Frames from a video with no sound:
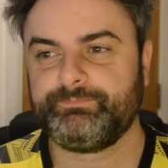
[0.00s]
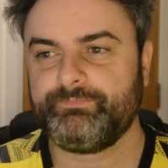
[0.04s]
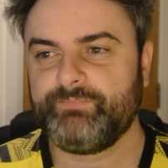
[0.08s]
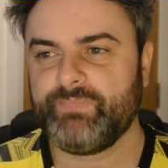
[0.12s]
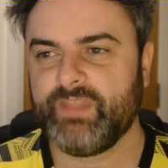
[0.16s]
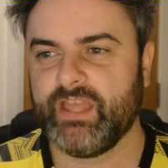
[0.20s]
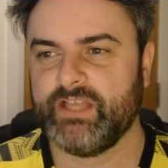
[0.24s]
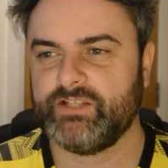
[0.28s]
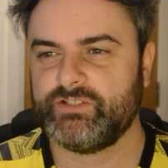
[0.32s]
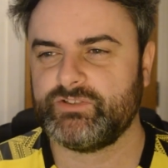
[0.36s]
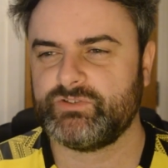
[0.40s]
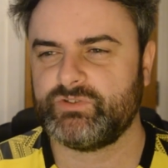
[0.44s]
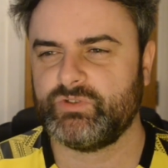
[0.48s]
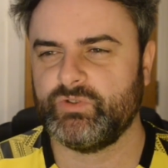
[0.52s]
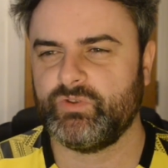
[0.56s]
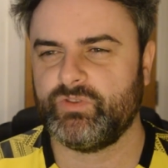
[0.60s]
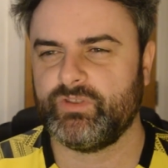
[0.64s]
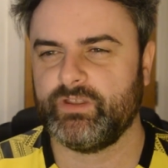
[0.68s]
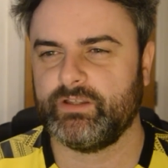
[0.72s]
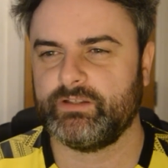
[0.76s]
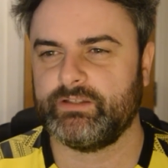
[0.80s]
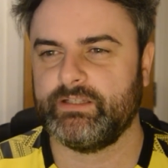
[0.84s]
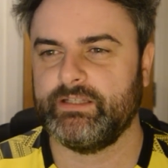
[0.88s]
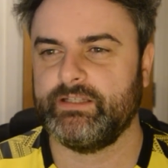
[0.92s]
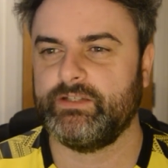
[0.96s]
I just do
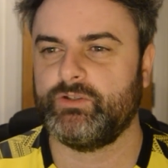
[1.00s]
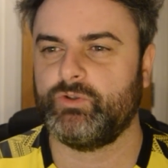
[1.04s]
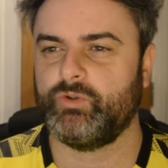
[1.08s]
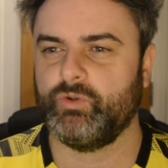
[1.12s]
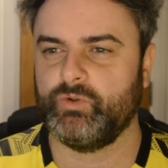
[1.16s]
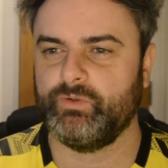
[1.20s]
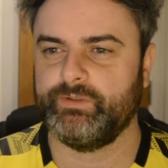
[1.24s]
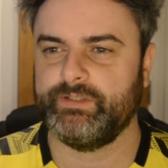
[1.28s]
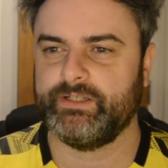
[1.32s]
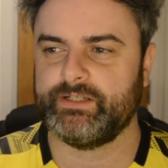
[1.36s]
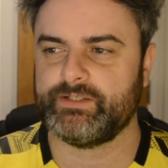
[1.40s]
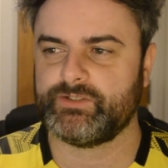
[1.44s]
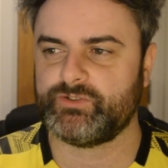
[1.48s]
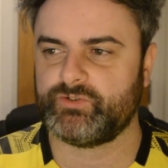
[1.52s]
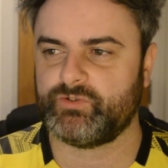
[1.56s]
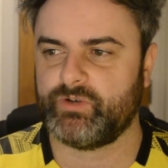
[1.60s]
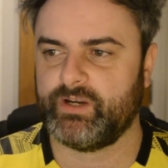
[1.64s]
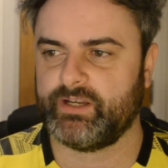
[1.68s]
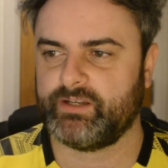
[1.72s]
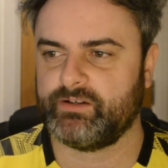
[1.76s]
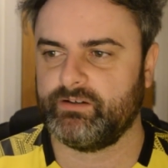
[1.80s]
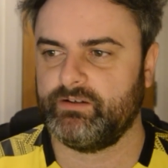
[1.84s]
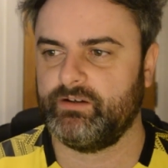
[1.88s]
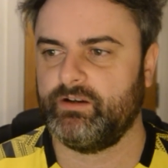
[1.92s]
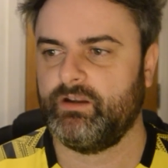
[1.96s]
think they do need a
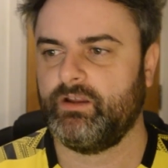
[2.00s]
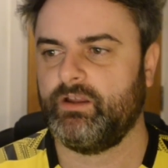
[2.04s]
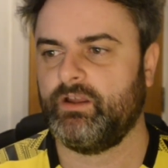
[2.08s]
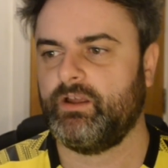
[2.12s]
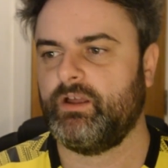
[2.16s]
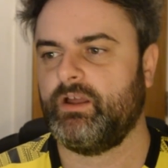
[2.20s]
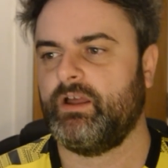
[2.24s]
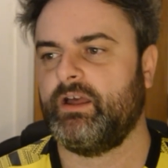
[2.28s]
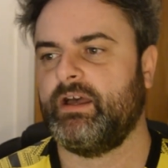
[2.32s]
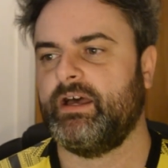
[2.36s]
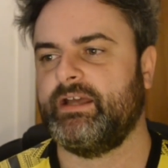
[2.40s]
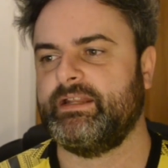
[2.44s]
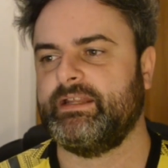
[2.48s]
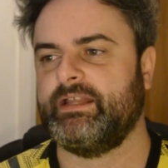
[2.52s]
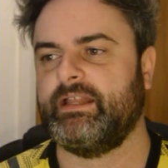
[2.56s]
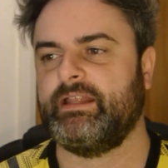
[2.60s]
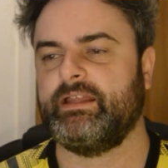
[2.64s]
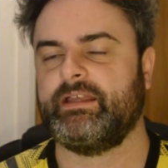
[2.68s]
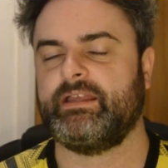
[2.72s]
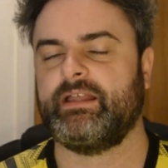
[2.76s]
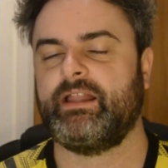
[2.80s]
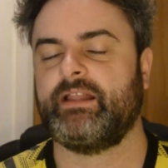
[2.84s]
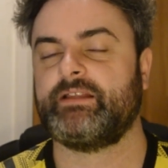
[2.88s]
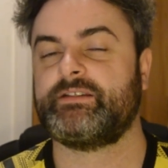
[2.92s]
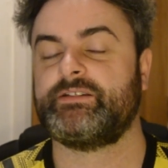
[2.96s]
striker, and
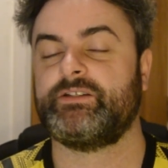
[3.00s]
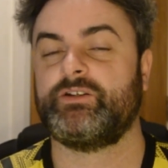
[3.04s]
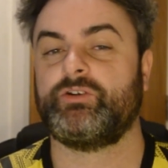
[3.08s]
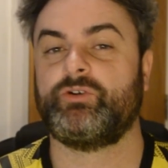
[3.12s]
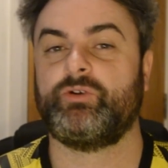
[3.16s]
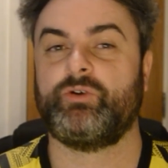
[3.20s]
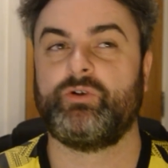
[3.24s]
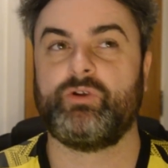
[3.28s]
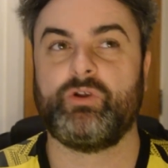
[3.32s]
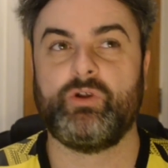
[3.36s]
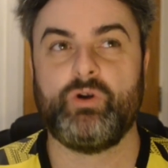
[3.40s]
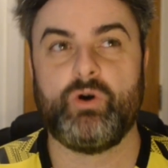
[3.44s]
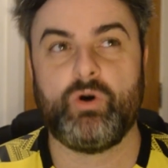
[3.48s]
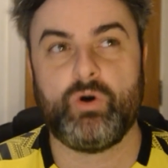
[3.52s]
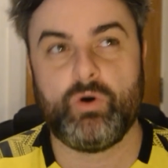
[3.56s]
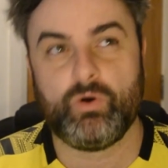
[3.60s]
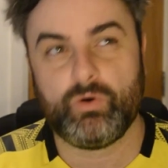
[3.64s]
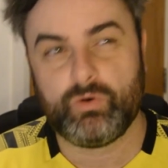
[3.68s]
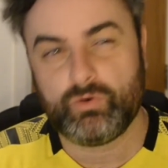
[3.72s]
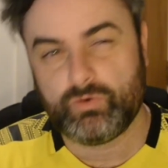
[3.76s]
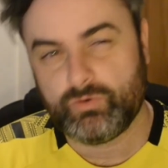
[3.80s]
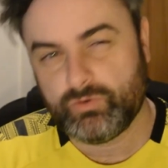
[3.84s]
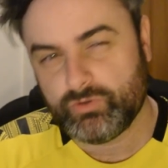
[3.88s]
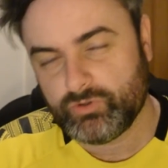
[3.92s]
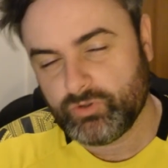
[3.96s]
LA Galaxy
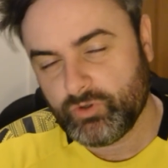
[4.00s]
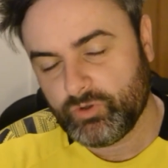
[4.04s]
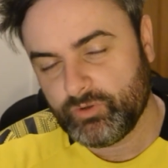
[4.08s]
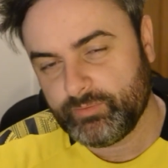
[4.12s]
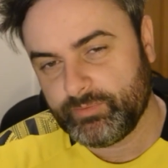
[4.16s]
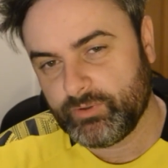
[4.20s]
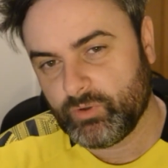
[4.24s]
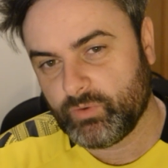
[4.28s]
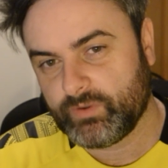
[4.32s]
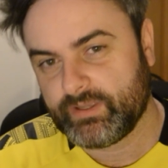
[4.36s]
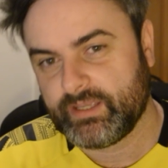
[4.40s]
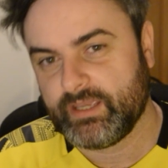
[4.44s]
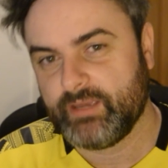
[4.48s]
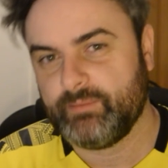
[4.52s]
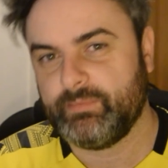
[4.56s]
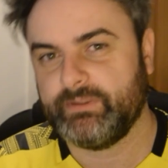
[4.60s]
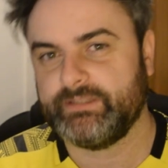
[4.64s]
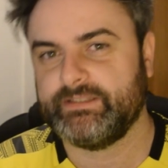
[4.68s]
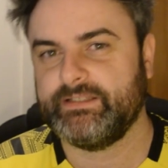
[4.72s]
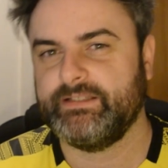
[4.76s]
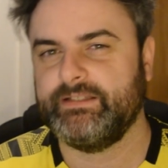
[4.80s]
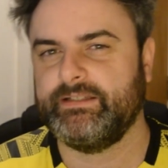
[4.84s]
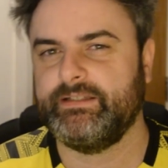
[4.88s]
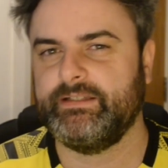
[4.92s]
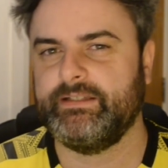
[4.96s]
are going to be okay,
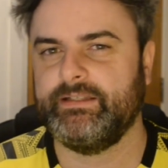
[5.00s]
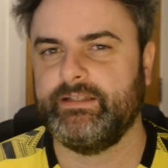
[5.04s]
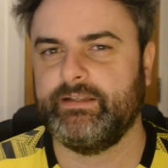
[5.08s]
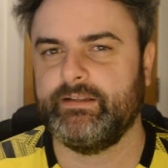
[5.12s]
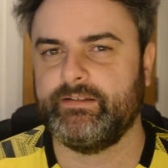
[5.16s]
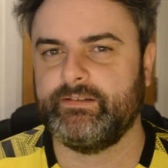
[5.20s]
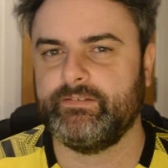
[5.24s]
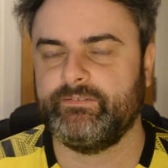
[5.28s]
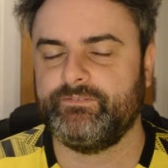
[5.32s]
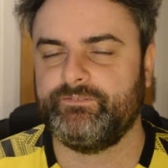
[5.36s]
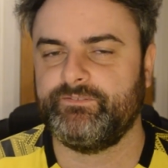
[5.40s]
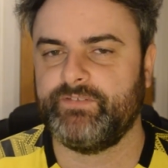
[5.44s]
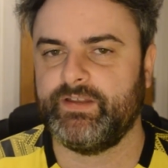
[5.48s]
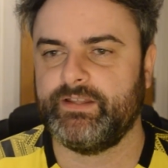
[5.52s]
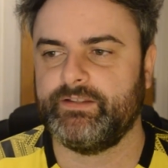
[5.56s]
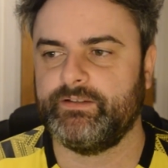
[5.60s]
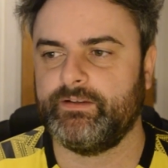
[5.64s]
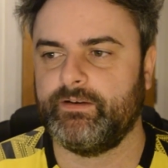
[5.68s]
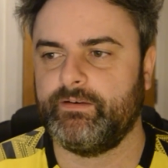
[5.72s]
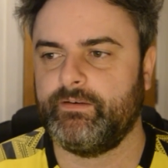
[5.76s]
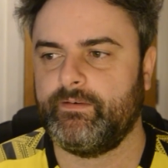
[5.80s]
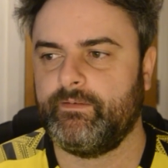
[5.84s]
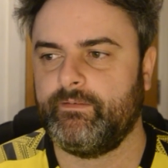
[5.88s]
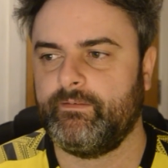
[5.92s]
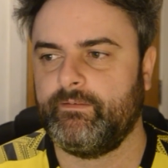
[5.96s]
but they need a
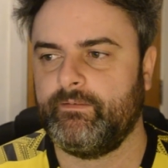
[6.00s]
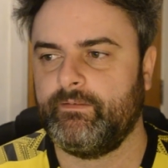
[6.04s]
defender.